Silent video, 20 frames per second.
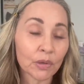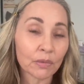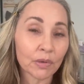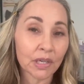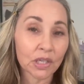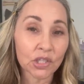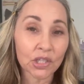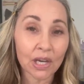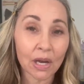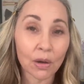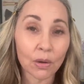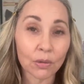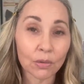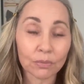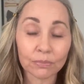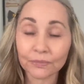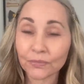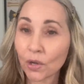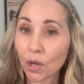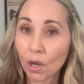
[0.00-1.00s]
reach out
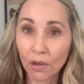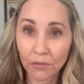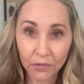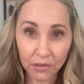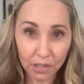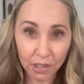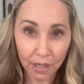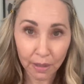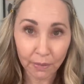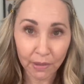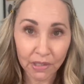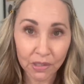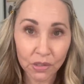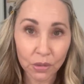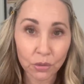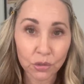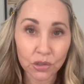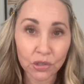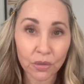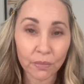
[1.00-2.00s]
all the time on
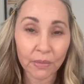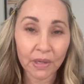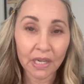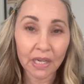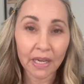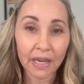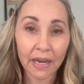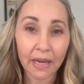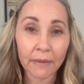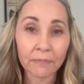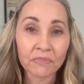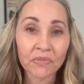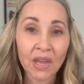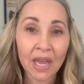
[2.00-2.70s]
social media